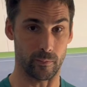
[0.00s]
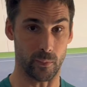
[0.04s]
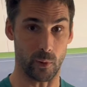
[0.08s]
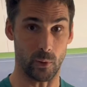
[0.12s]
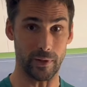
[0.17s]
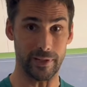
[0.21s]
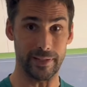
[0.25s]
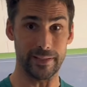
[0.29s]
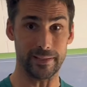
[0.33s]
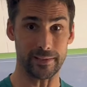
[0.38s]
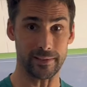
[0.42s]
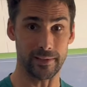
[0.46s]

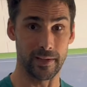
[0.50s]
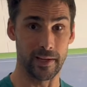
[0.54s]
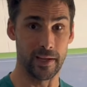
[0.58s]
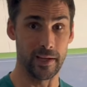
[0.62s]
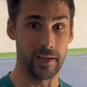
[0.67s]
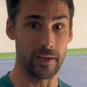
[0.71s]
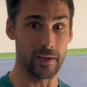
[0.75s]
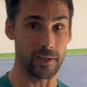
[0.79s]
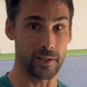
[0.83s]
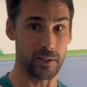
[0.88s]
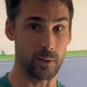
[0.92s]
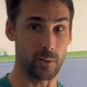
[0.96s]
point,
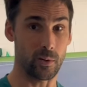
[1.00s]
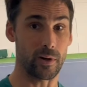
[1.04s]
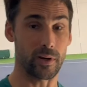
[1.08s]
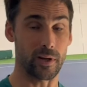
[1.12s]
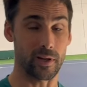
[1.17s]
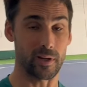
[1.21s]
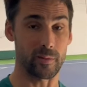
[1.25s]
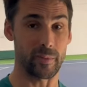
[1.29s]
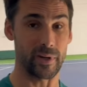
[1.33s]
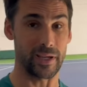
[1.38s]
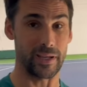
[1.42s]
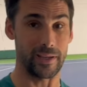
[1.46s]
you are
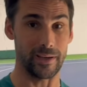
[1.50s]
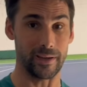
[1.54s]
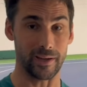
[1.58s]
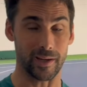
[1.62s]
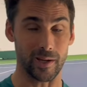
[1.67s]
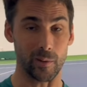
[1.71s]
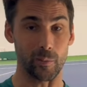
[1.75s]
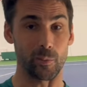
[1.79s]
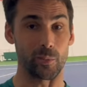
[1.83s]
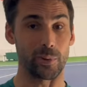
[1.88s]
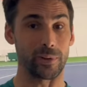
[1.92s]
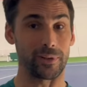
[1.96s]
going to be a
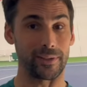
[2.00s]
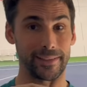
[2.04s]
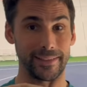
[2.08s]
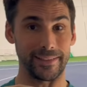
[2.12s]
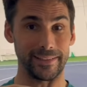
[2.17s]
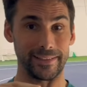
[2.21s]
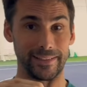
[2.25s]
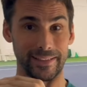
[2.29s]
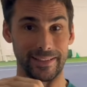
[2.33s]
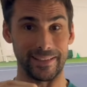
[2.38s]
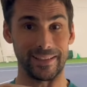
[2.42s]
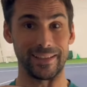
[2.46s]

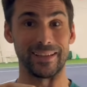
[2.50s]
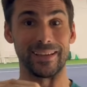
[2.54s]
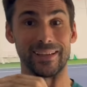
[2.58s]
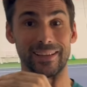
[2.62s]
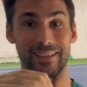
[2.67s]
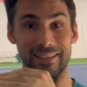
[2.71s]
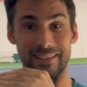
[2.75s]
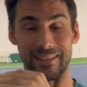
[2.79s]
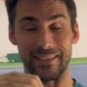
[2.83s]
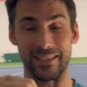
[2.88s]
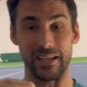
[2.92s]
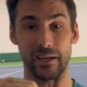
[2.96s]
completely
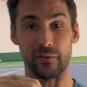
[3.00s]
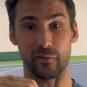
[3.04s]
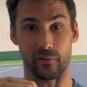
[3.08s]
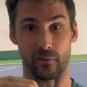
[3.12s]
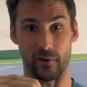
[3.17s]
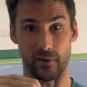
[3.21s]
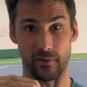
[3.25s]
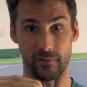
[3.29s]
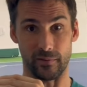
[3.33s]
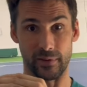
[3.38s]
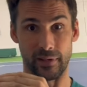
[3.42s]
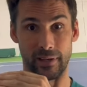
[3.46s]

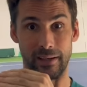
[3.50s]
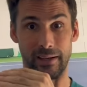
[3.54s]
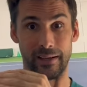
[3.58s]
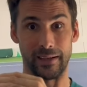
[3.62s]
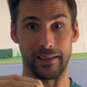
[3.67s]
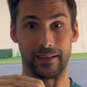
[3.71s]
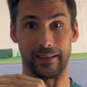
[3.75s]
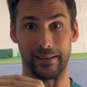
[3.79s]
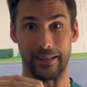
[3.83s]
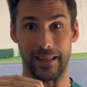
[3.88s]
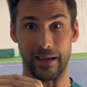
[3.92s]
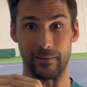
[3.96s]
different
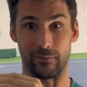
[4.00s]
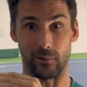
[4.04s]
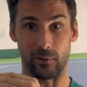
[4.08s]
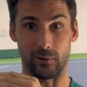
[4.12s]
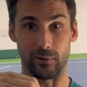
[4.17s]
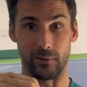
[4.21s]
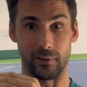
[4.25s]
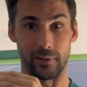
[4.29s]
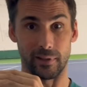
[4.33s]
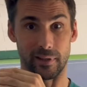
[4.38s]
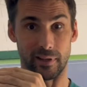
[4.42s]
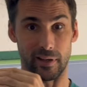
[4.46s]

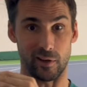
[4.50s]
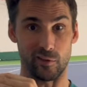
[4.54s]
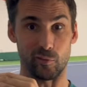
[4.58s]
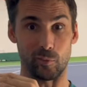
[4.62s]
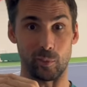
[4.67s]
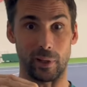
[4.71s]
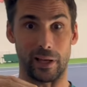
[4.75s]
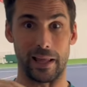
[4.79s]
level of